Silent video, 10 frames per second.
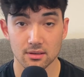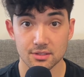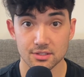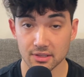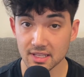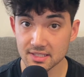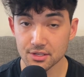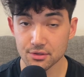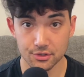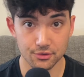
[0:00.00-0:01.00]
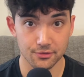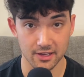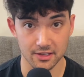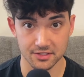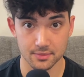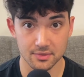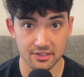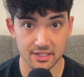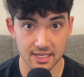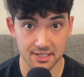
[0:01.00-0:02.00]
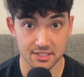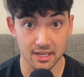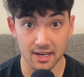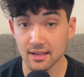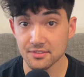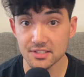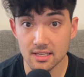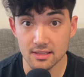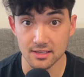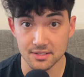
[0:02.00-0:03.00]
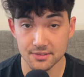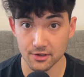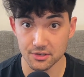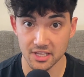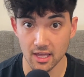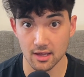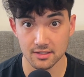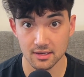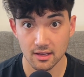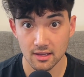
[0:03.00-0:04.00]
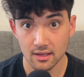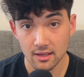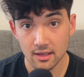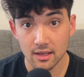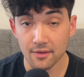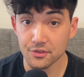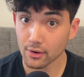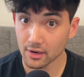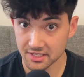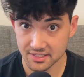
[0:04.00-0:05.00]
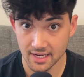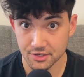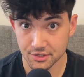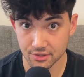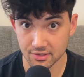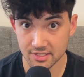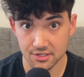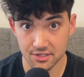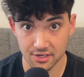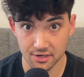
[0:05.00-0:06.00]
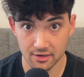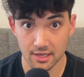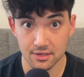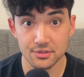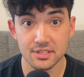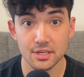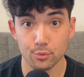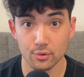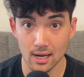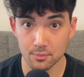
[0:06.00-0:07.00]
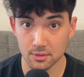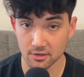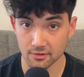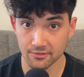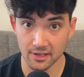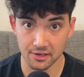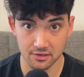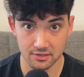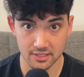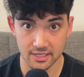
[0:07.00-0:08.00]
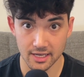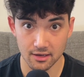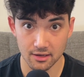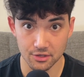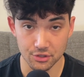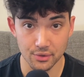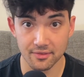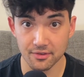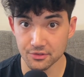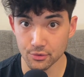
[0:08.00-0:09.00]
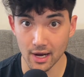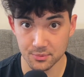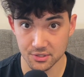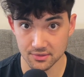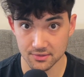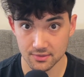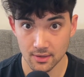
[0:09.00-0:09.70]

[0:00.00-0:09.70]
So let's say you do fail some DV testing, and I have seen this firsthand. If you're a design assurance engineer and you see a problem or a failure in the data, you have a few options.